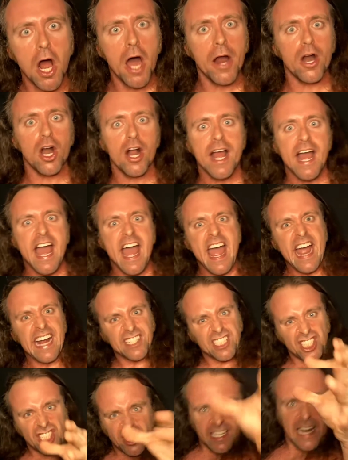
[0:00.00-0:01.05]
hunter,
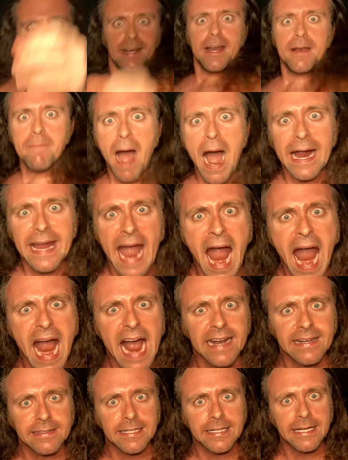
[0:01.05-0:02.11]
extended my
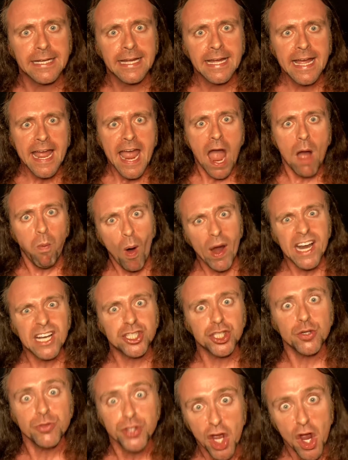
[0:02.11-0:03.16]
hand. And what
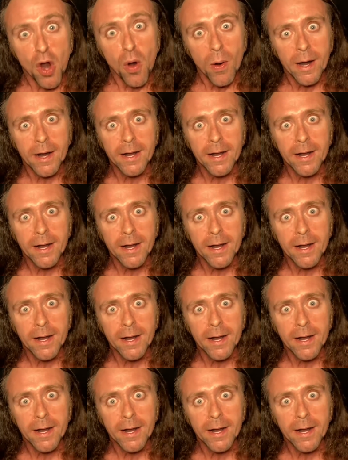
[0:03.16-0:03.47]
did you do?